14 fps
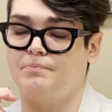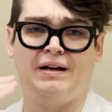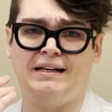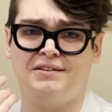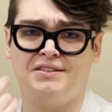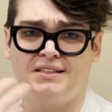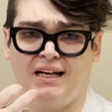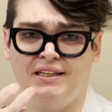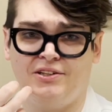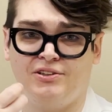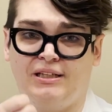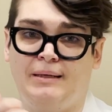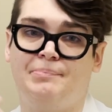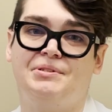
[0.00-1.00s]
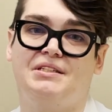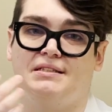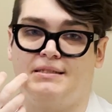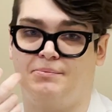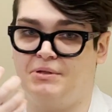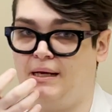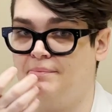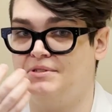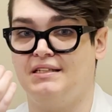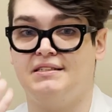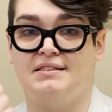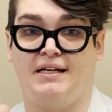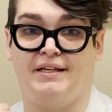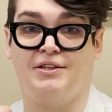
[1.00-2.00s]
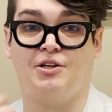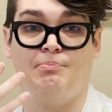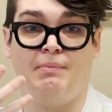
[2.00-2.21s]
right outside their lips, sometimes inside their